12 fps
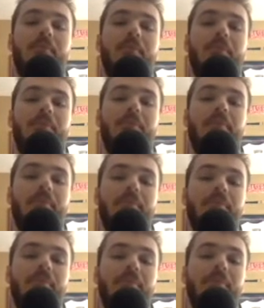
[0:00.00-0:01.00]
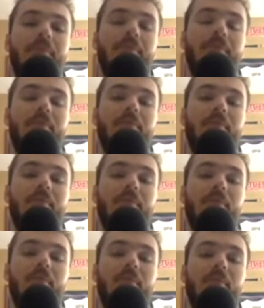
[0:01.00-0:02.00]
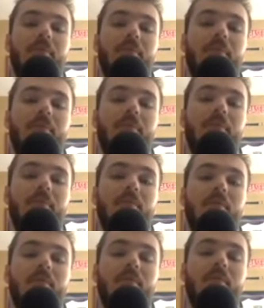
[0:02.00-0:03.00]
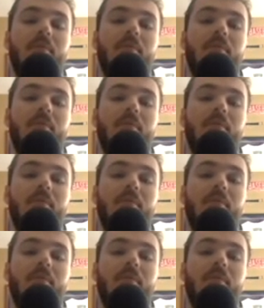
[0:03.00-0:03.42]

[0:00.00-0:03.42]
[no speech]